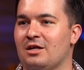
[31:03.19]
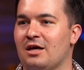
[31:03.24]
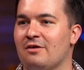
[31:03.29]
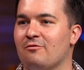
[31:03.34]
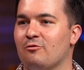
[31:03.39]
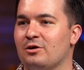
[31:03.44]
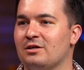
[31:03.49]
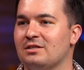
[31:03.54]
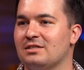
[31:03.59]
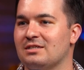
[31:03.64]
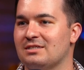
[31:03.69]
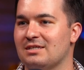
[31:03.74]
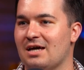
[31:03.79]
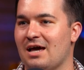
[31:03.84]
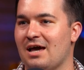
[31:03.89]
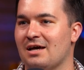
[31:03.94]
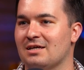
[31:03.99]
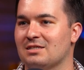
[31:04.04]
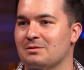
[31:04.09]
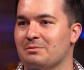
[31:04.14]
never-ending
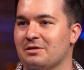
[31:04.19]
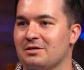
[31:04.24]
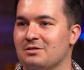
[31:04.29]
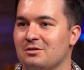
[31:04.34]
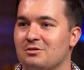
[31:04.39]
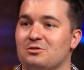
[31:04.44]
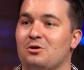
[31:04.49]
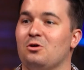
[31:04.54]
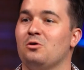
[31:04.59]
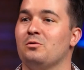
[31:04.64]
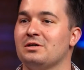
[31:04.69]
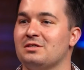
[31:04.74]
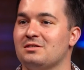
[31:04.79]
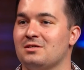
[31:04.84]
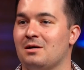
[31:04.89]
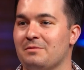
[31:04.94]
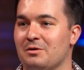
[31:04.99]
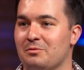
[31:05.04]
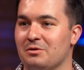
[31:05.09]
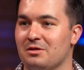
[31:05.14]
task because there's always
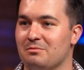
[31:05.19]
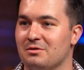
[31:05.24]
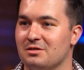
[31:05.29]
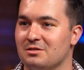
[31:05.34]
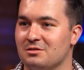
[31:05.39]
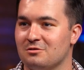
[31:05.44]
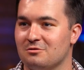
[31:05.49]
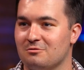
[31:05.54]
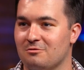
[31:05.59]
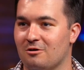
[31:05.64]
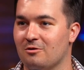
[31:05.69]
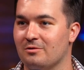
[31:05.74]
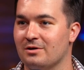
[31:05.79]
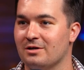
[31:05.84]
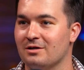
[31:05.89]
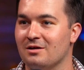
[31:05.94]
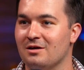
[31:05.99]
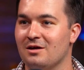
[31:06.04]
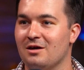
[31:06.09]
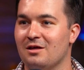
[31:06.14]
something with the business
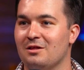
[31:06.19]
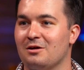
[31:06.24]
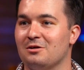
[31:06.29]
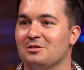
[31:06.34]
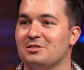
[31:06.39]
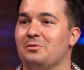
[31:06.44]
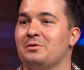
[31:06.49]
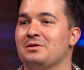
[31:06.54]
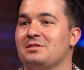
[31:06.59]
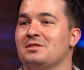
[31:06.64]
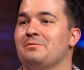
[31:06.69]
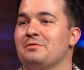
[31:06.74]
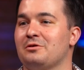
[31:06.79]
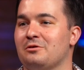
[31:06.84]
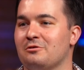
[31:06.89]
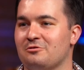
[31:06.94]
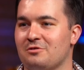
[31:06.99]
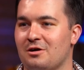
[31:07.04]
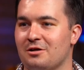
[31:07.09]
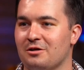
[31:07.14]
growing. There's always something
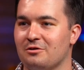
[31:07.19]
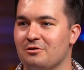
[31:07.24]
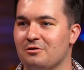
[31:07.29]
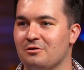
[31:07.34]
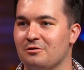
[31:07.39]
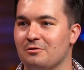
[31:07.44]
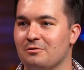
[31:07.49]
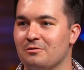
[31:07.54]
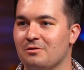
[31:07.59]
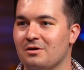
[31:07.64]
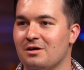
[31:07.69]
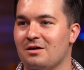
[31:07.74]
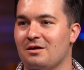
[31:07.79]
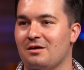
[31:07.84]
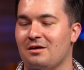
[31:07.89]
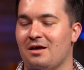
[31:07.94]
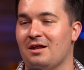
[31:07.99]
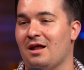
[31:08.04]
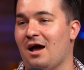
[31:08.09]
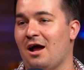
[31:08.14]
you're trying to do
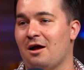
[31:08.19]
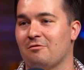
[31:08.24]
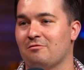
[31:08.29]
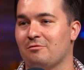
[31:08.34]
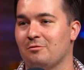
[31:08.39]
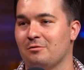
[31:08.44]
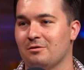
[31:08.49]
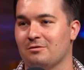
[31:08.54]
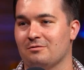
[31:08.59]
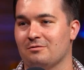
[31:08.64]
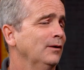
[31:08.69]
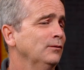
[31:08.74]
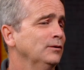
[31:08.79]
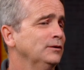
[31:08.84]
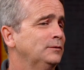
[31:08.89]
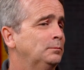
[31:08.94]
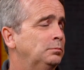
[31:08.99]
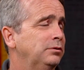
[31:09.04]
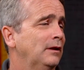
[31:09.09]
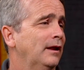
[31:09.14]
and hire for.
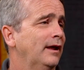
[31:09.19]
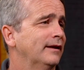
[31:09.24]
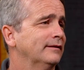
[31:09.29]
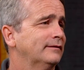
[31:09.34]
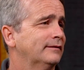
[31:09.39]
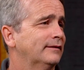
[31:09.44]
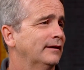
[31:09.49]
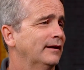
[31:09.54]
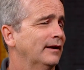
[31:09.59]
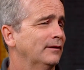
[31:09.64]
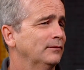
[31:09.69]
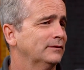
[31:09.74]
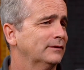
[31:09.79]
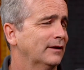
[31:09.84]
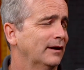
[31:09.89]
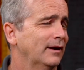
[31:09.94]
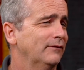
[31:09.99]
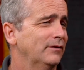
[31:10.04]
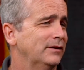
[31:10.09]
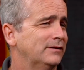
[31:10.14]
was blessed that I was
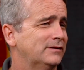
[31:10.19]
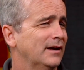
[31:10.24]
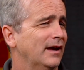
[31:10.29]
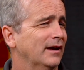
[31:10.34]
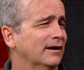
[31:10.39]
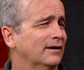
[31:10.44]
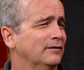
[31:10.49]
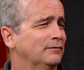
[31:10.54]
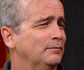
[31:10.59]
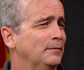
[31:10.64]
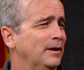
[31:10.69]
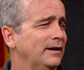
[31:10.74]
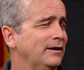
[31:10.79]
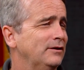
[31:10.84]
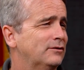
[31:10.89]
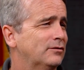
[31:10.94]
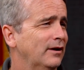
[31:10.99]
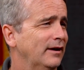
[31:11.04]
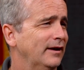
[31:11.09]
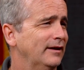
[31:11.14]
kind of a jack of many
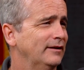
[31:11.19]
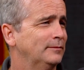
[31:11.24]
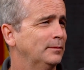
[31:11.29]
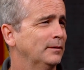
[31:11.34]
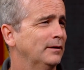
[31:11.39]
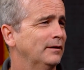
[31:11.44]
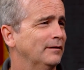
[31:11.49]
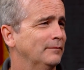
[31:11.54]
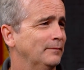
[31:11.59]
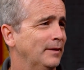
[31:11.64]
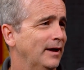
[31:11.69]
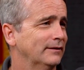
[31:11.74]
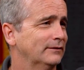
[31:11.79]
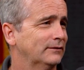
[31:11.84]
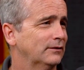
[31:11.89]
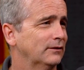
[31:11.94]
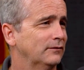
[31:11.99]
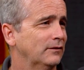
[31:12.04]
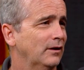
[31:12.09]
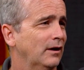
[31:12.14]
trades, but a
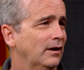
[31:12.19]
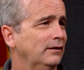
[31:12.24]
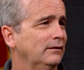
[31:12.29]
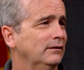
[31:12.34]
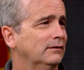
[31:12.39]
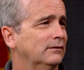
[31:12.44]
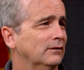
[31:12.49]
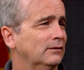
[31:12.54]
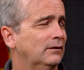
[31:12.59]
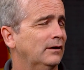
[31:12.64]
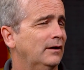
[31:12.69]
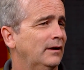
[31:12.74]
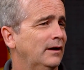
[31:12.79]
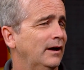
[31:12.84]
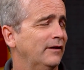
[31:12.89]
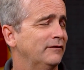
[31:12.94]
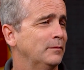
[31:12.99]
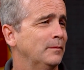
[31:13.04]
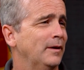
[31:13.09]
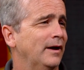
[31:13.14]
master of none. So
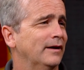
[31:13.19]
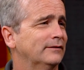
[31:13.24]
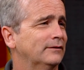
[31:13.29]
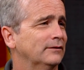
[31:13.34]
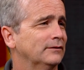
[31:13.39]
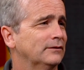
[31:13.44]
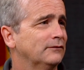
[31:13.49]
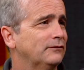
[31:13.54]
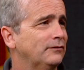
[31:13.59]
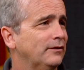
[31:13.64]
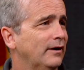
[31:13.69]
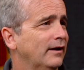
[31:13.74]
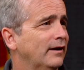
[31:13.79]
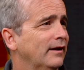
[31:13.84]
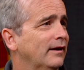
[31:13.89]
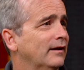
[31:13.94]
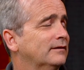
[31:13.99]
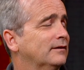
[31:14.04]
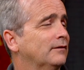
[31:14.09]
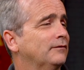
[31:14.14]
I have a master's in
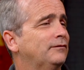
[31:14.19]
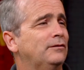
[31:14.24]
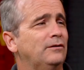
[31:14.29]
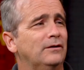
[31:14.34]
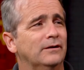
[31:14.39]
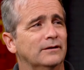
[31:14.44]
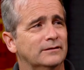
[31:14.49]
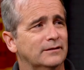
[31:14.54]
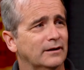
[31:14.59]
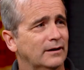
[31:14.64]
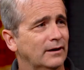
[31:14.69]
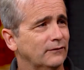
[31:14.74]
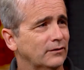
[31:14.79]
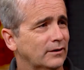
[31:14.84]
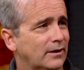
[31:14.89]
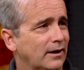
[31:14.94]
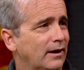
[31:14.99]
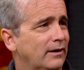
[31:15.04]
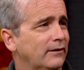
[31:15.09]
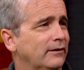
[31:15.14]
finance, I have full understanding of
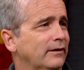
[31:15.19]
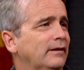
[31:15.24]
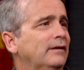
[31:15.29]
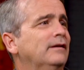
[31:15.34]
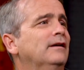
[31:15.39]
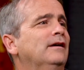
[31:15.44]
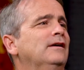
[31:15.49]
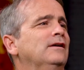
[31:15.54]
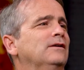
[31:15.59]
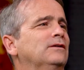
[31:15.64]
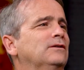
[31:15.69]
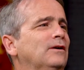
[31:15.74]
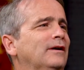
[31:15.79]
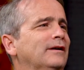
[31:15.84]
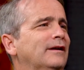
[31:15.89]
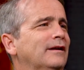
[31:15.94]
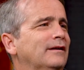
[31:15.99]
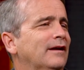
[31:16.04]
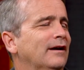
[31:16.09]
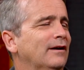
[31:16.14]
accounting. So I
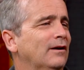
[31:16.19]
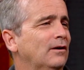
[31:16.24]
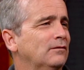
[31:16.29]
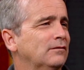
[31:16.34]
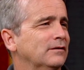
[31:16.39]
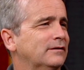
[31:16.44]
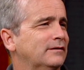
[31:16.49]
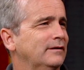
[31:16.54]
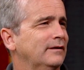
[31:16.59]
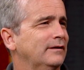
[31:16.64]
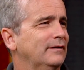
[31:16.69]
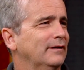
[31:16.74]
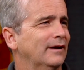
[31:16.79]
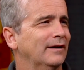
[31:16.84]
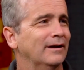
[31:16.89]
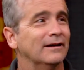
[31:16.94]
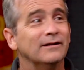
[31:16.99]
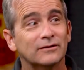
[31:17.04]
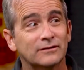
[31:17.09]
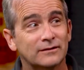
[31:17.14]
can kind of
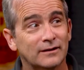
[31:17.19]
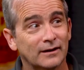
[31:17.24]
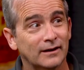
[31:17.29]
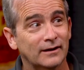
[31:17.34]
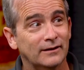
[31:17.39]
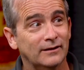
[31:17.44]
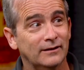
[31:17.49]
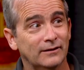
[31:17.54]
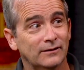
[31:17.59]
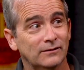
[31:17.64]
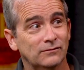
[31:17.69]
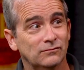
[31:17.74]
I understand